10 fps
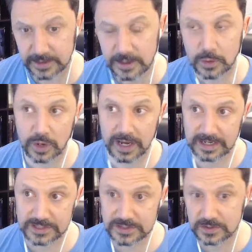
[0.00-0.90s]
where I hit a
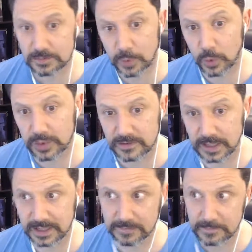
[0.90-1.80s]
certain point,
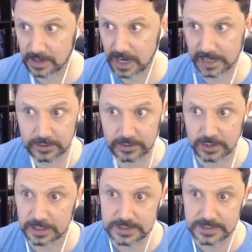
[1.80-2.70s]
like Iron
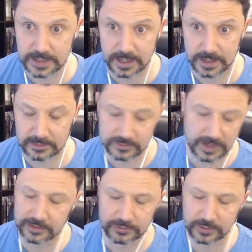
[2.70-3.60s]
Gods, uh, sorry,
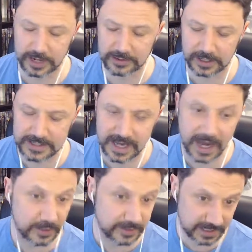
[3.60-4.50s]
sorry, Iron Gods, the
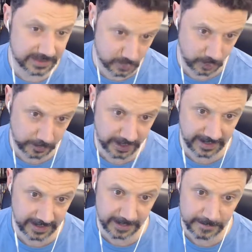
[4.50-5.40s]
Iron Kingdoms role playing
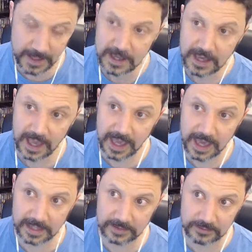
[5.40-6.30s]
game,
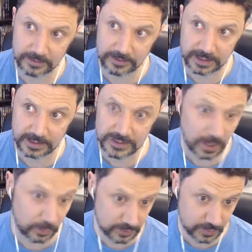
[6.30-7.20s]
and the Star
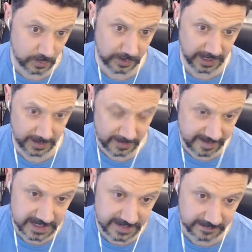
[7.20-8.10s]
Wars role playing game, the
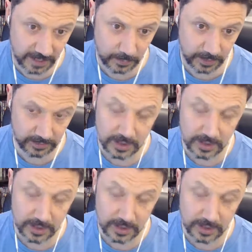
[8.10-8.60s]
Fantasy Flight ones.